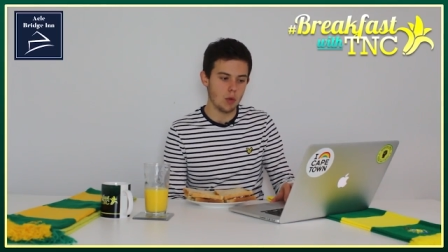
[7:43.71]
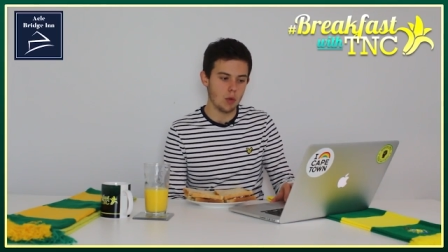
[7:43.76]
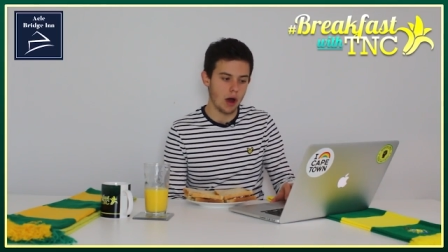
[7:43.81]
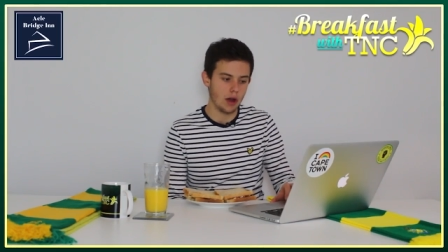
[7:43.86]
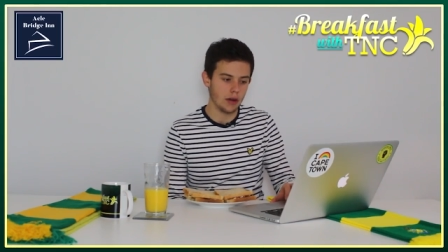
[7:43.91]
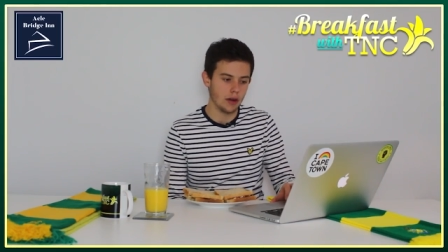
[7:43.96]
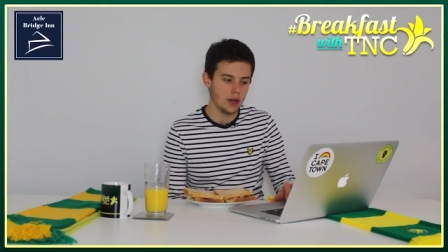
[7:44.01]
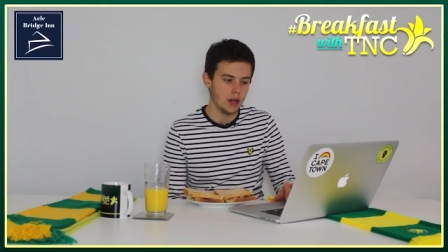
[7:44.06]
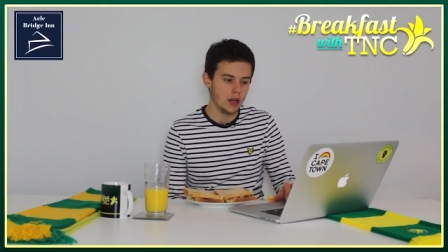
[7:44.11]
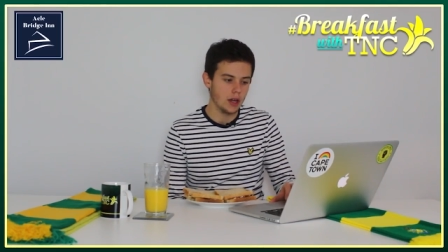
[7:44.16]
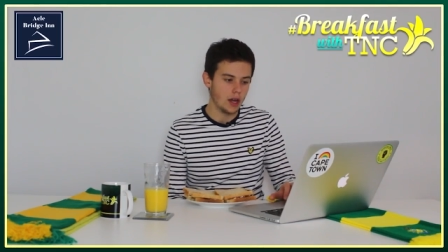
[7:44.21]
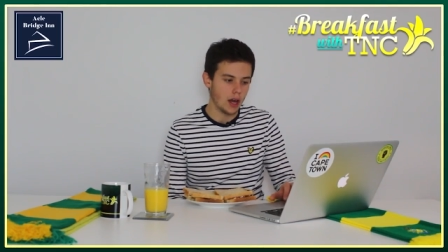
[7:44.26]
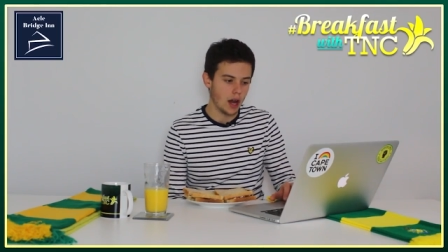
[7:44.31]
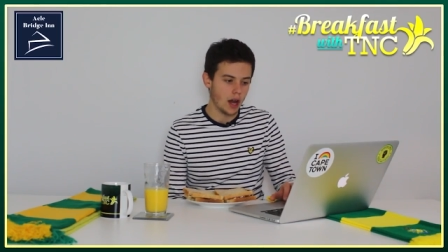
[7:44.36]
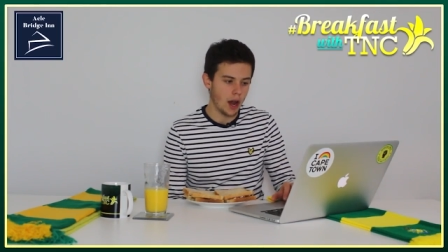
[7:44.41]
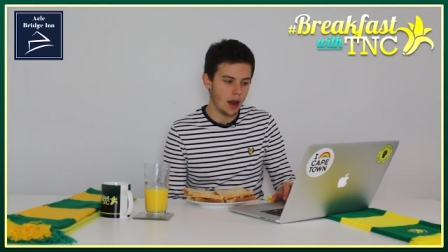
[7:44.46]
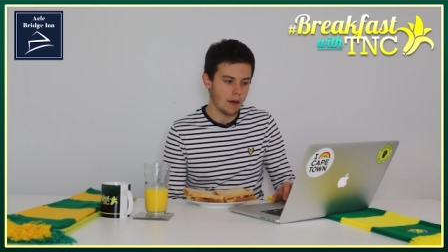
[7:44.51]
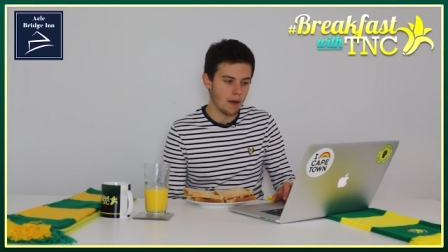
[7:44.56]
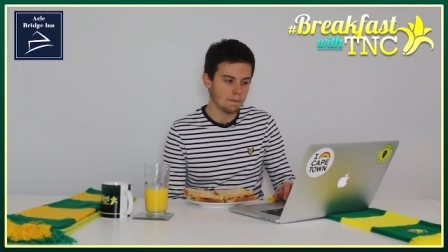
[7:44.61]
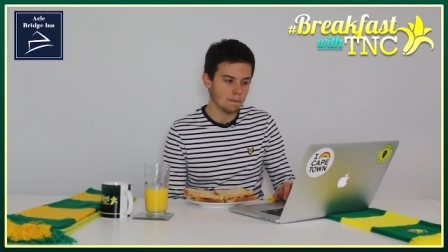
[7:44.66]
one,
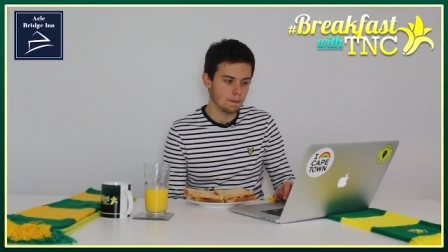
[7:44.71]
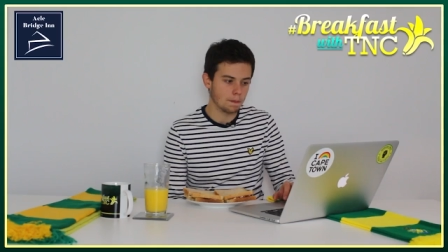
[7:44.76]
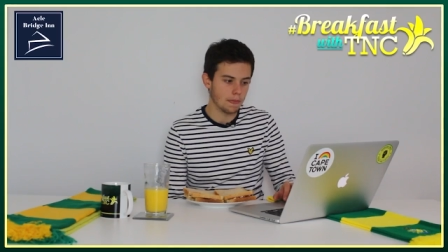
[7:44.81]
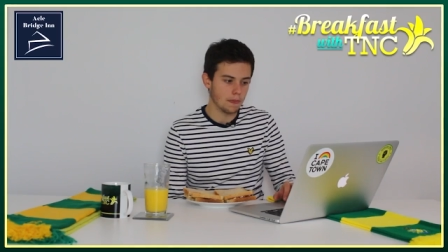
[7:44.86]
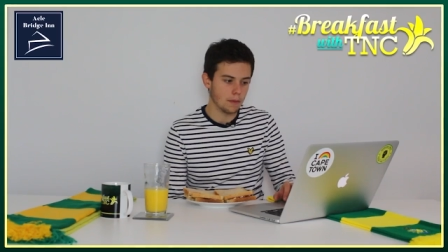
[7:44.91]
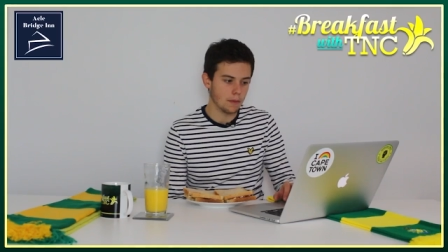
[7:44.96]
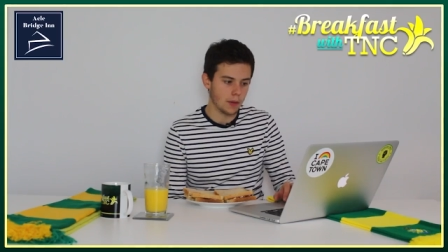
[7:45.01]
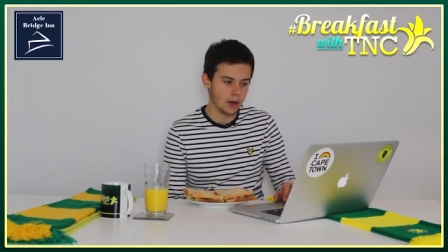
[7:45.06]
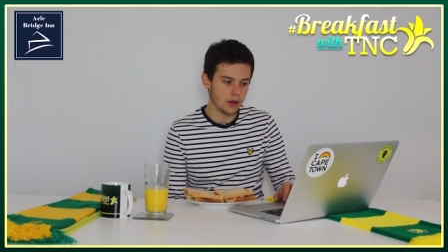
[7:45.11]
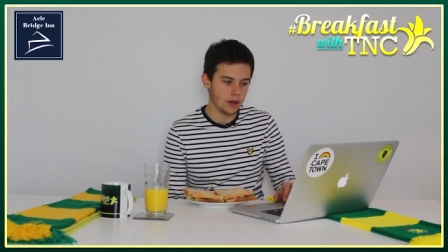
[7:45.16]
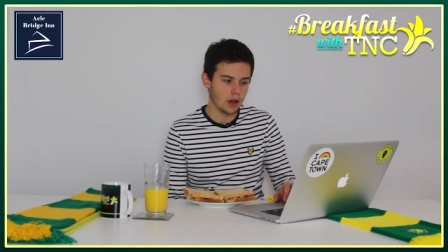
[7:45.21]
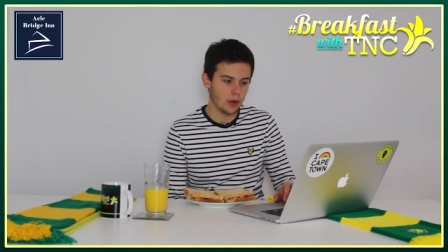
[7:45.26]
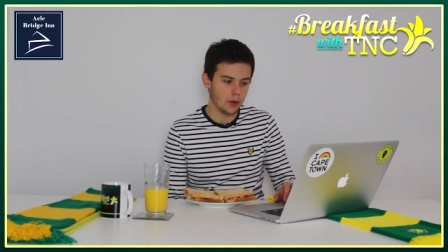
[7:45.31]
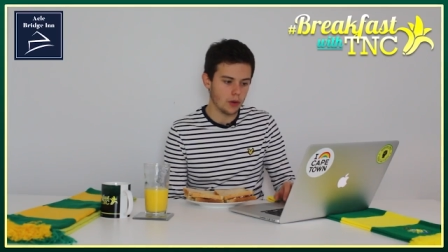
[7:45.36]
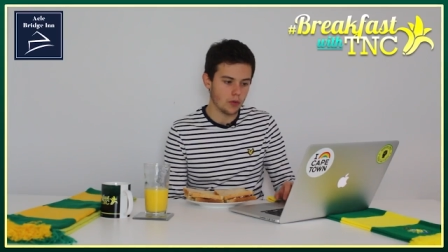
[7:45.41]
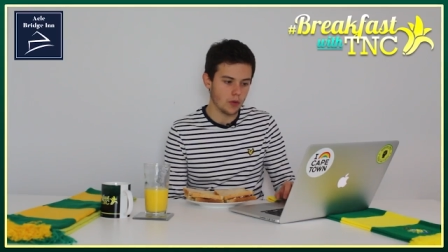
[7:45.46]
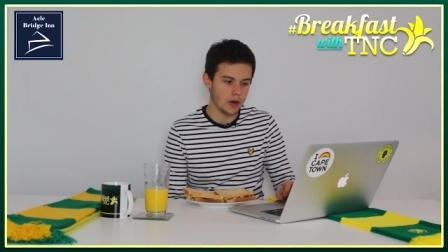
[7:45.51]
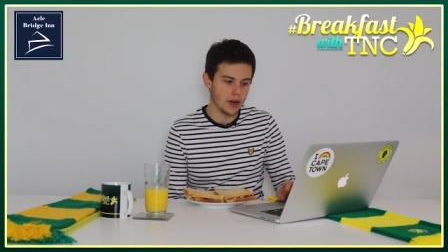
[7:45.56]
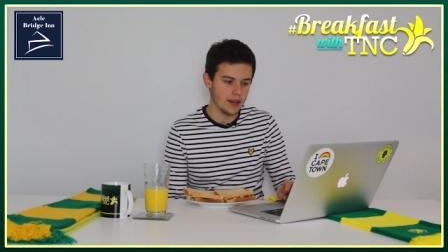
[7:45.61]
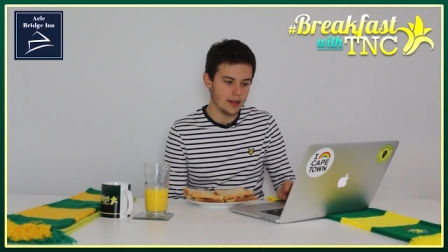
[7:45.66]
but go
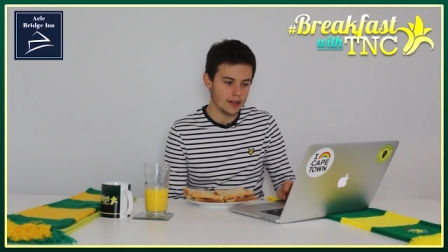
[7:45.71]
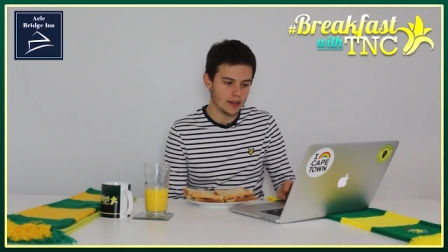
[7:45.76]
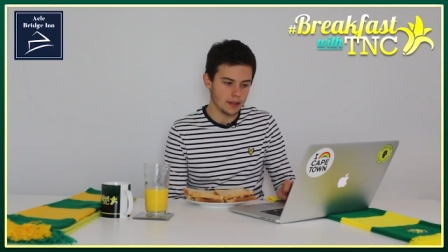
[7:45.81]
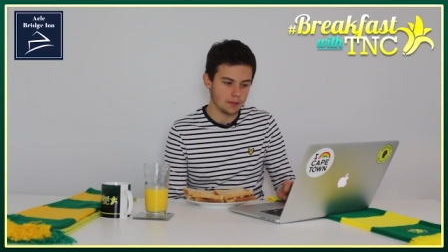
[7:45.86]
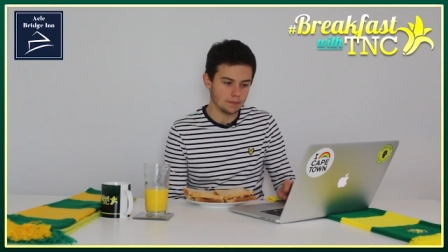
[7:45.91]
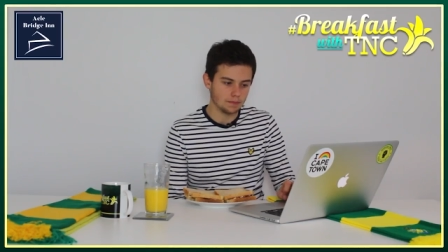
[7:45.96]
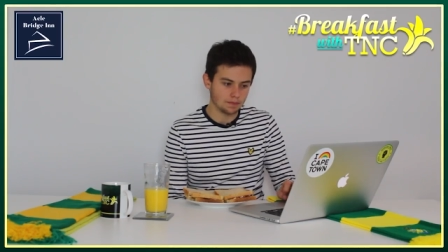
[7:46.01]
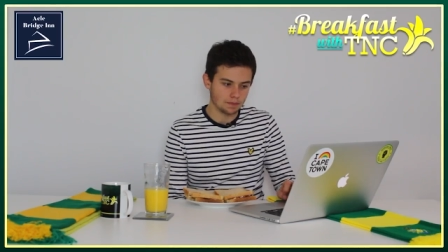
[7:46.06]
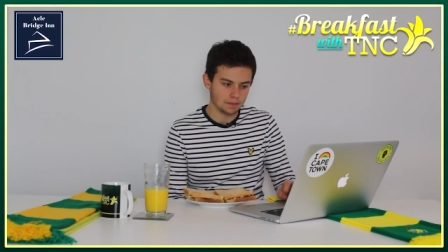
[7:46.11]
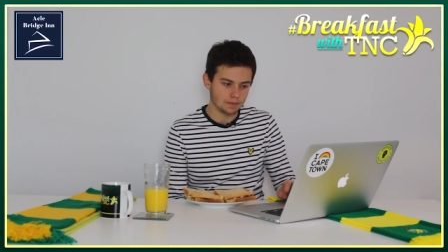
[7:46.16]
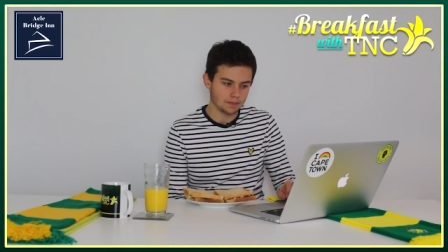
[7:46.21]
and read it.